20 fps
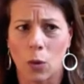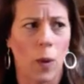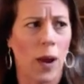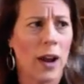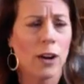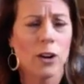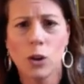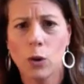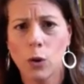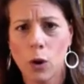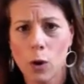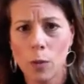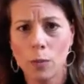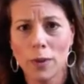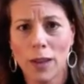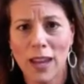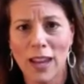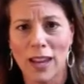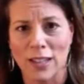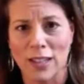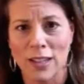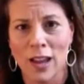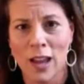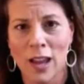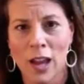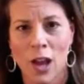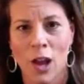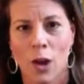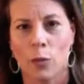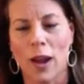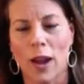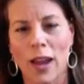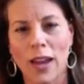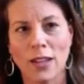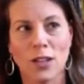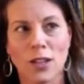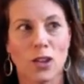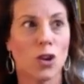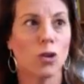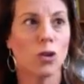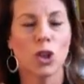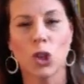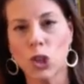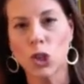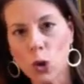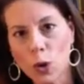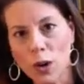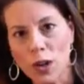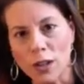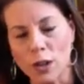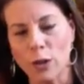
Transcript: Why are you home late? Right? They're short.